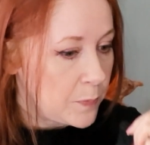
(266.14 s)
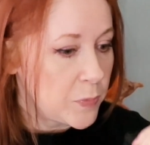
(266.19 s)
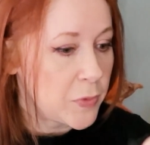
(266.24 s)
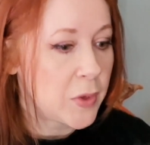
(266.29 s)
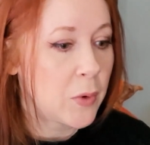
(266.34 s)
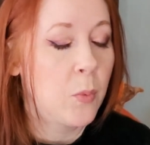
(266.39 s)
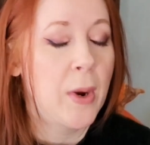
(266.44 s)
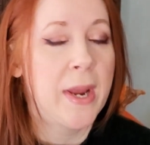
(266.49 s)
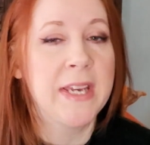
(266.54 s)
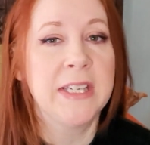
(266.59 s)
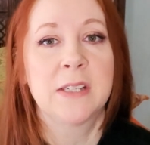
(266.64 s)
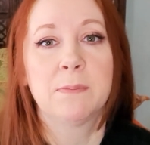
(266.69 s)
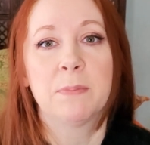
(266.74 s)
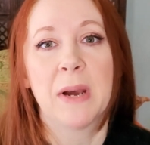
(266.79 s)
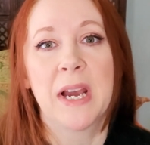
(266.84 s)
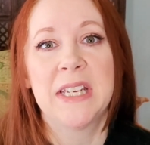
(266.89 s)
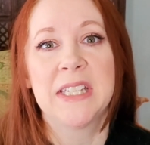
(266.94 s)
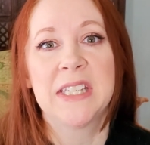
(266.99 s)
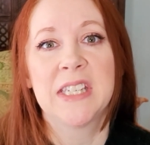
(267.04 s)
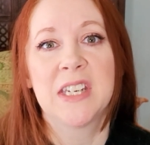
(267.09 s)
Way
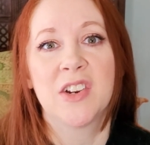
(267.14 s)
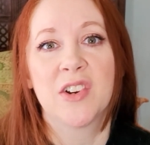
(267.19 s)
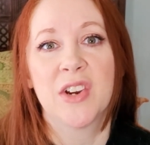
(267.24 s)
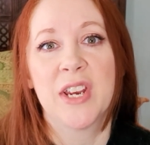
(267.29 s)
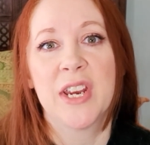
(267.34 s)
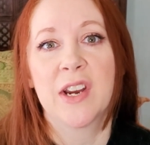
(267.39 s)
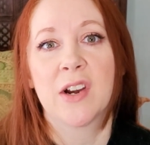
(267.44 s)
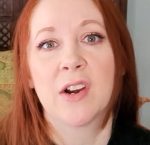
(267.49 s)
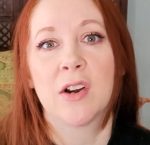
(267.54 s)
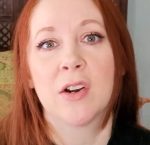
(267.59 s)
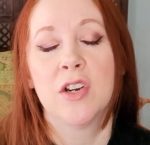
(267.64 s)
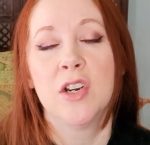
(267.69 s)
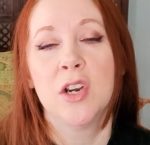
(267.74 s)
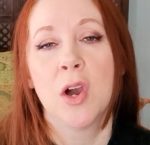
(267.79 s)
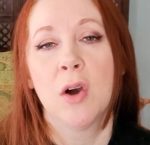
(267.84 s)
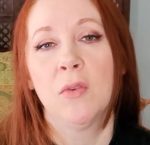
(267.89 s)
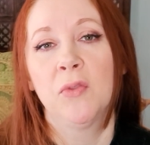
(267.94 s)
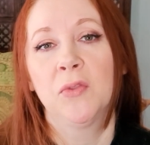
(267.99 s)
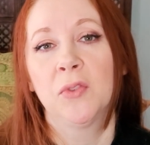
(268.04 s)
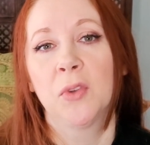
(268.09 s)
spicier here.
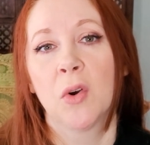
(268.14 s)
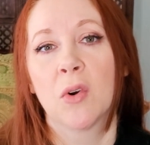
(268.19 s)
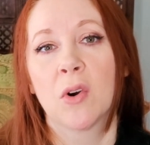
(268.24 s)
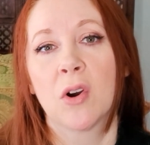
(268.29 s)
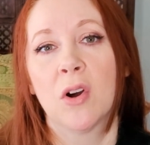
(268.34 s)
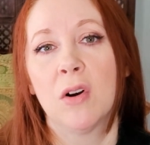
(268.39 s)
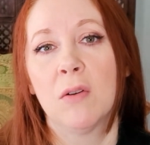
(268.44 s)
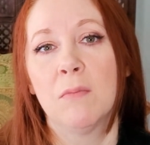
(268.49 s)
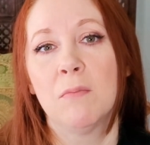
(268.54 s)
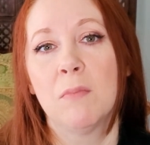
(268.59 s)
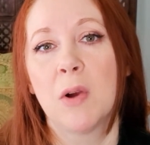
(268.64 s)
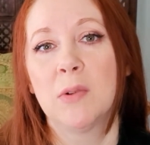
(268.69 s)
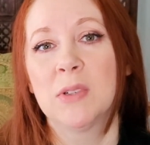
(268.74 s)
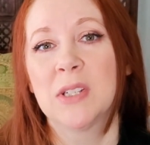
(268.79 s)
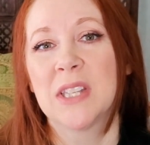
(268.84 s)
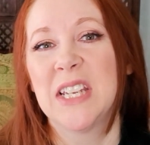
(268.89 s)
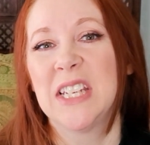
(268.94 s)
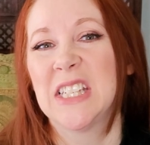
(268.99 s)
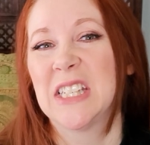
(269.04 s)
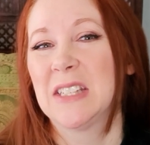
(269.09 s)
No floral,
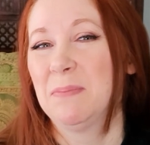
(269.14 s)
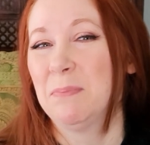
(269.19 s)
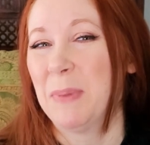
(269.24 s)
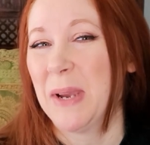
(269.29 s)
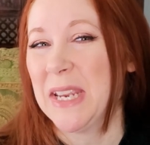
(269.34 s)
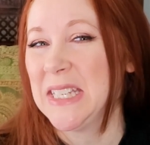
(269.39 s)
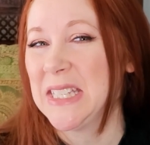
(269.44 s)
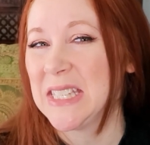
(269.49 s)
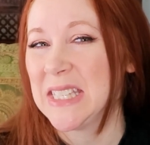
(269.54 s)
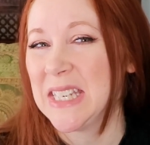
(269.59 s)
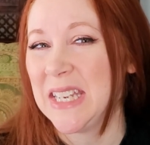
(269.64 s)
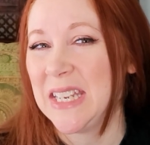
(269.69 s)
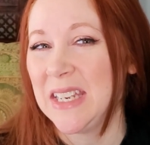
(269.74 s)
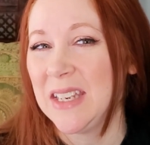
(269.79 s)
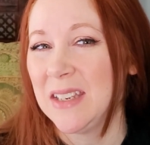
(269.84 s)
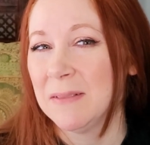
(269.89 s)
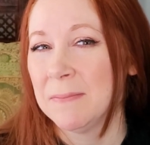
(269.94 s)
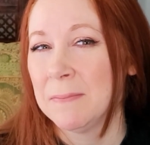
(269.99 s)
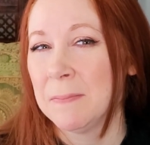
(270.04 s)
mostly spicy.